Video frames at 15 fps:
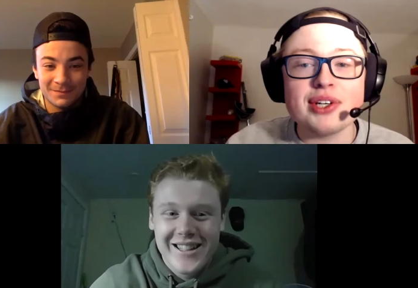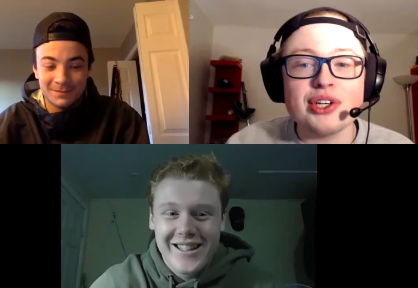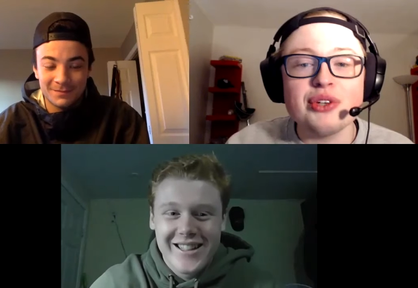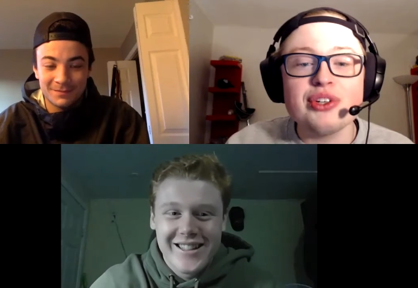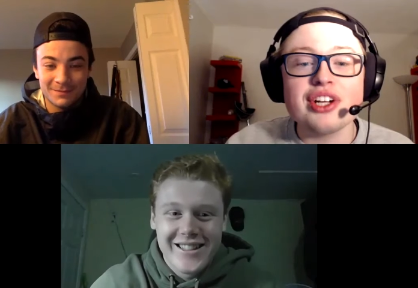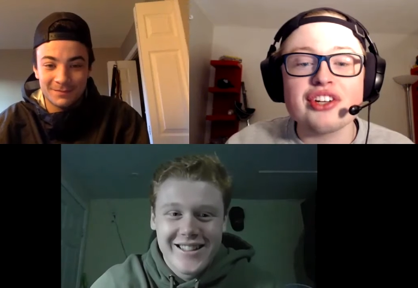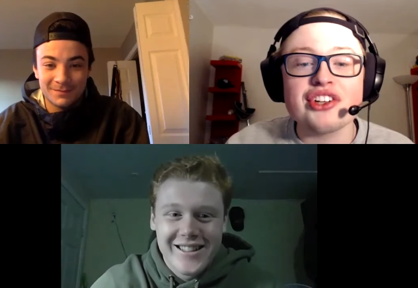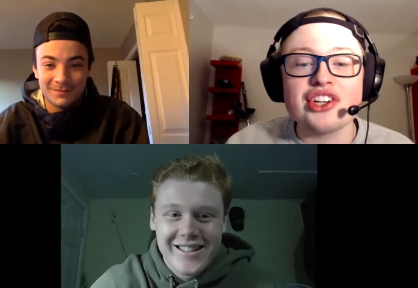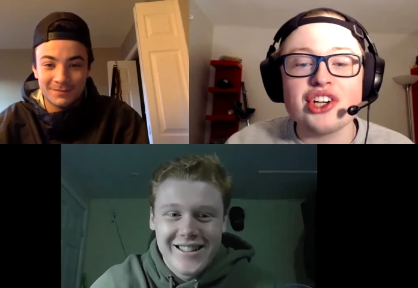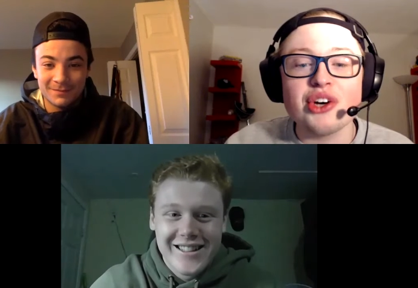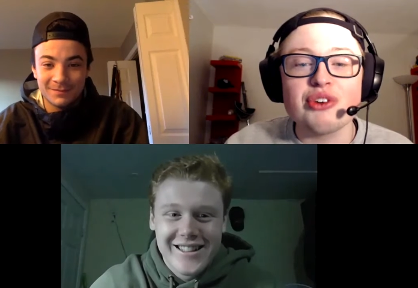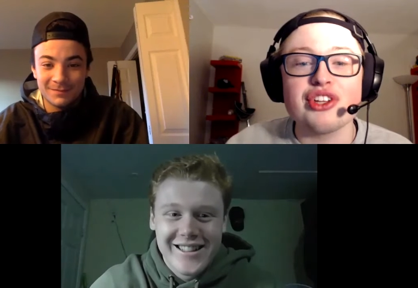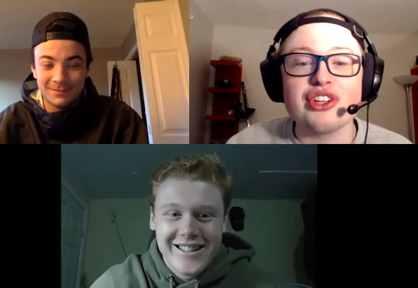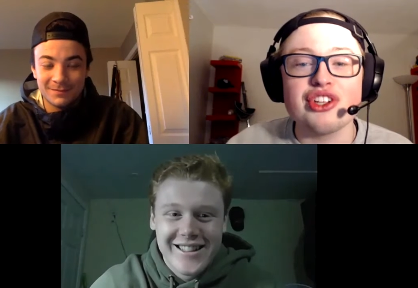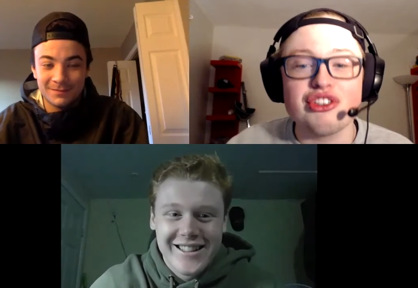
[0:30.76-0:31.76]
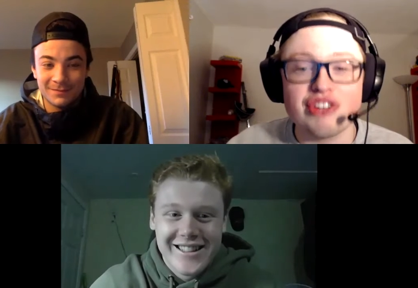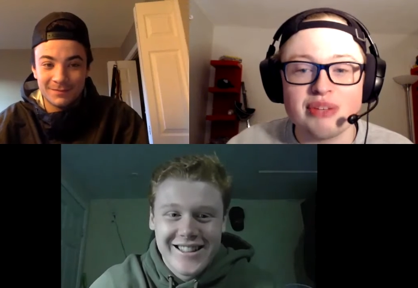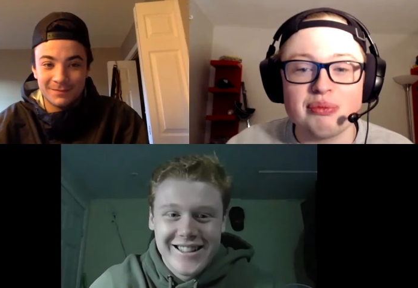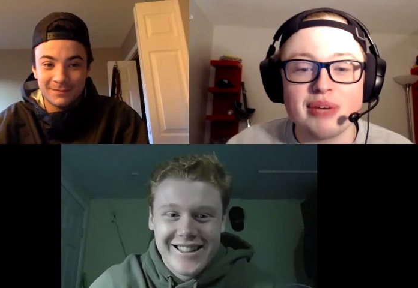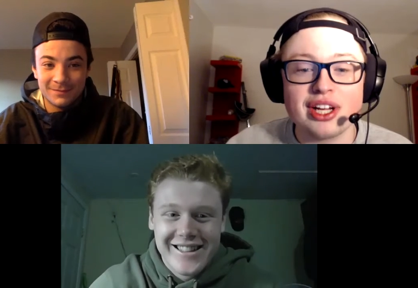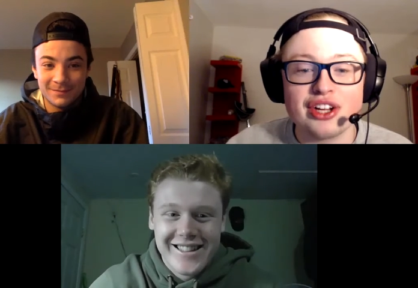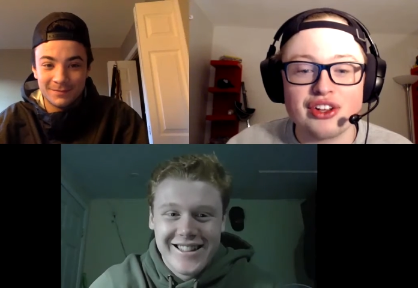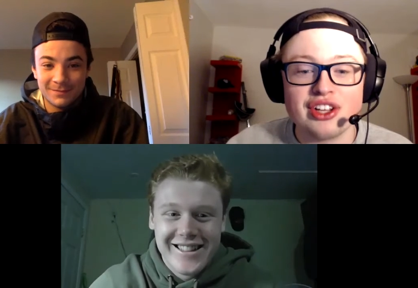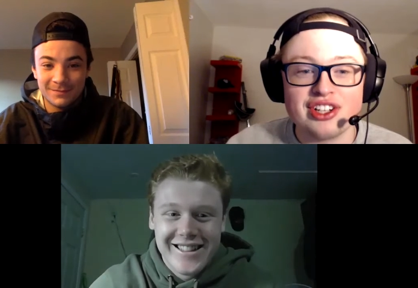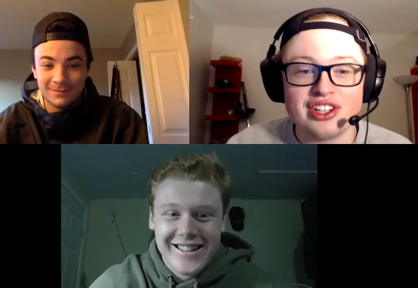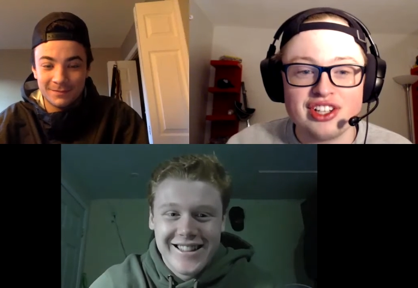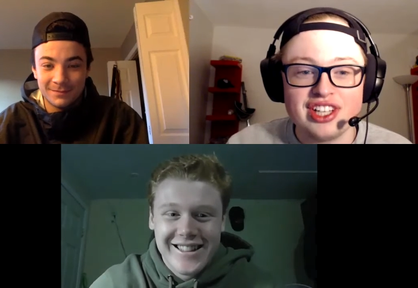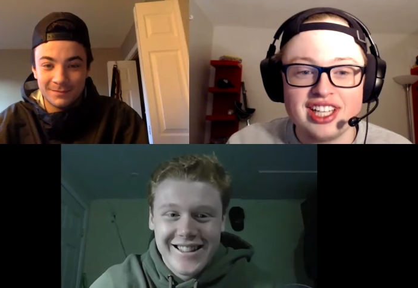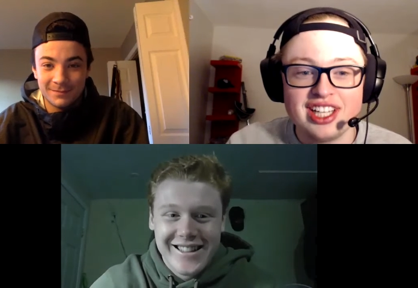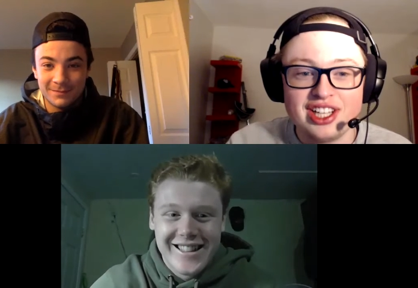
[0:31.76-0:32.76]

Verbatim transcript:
Speaker 1: someone who doesn't go to the gym regularly.